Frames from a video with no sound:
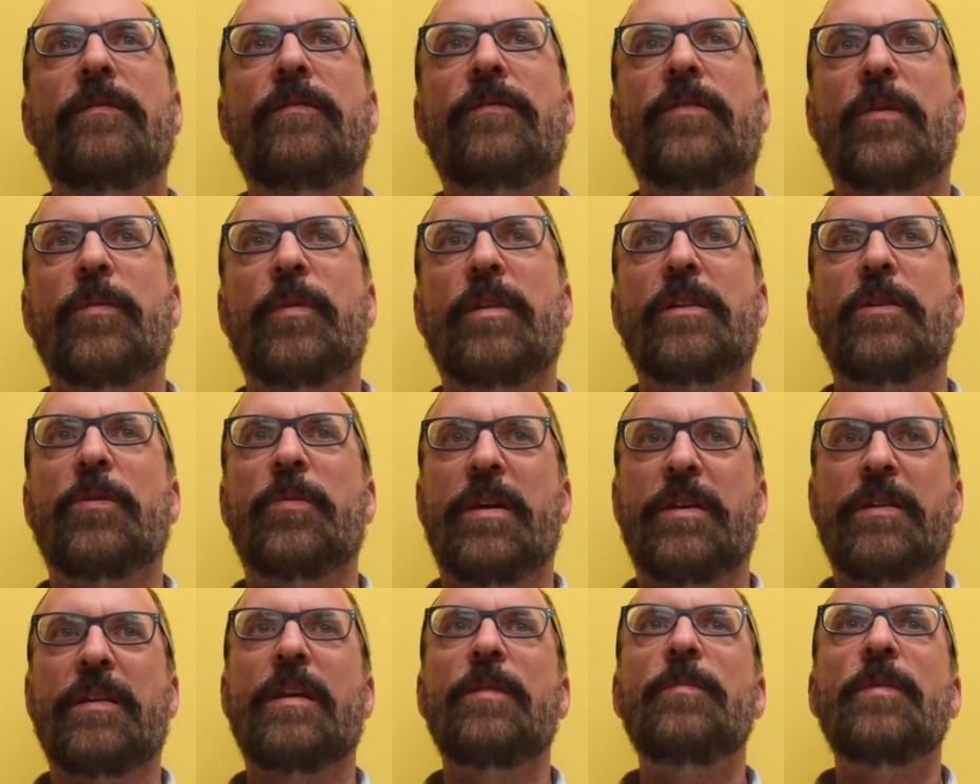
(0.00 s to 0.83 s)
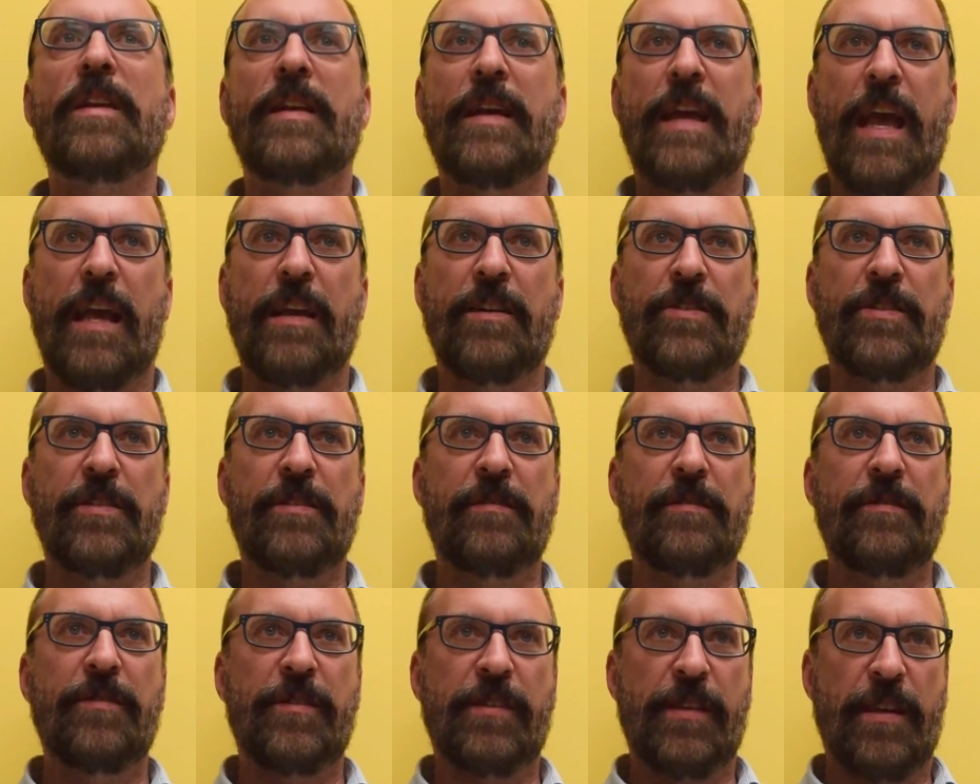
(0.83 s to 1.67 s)
verbal and written communication
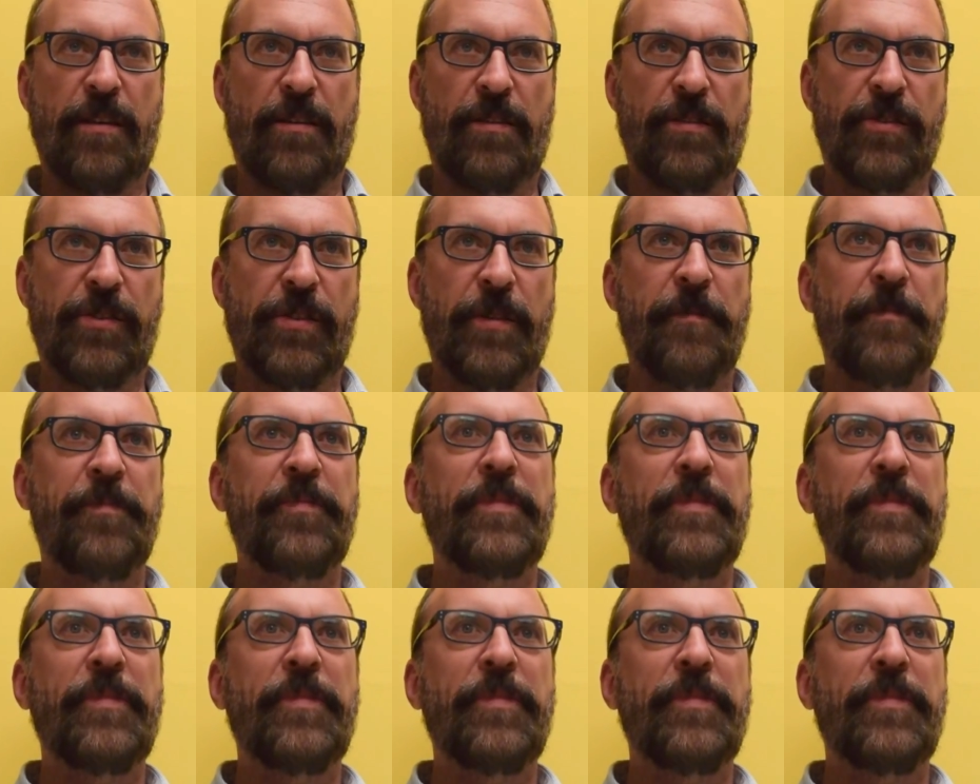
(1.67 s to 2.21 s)
skills,